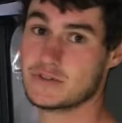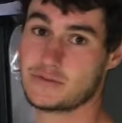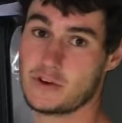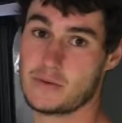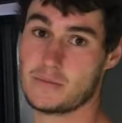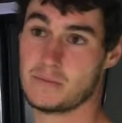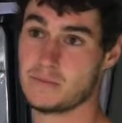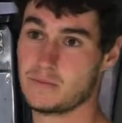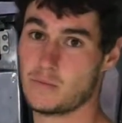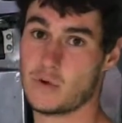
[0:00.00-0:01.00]
from
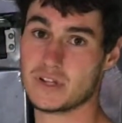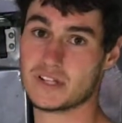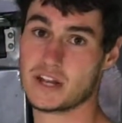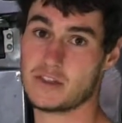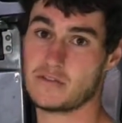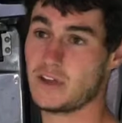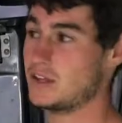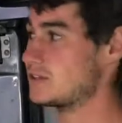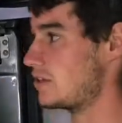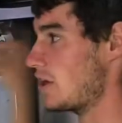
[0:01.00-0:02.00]
one side of the
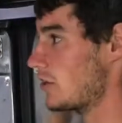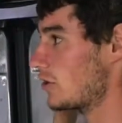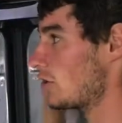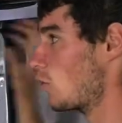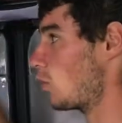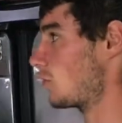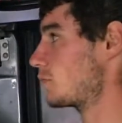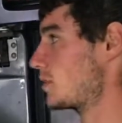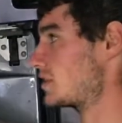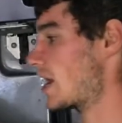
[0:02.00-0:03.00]
van to the other or
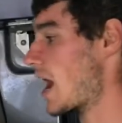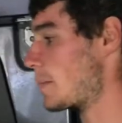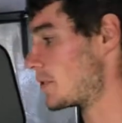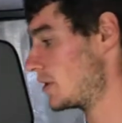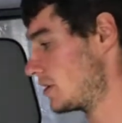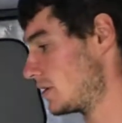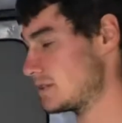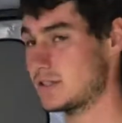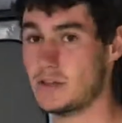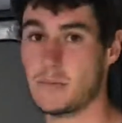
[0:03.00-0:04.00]
from the top to the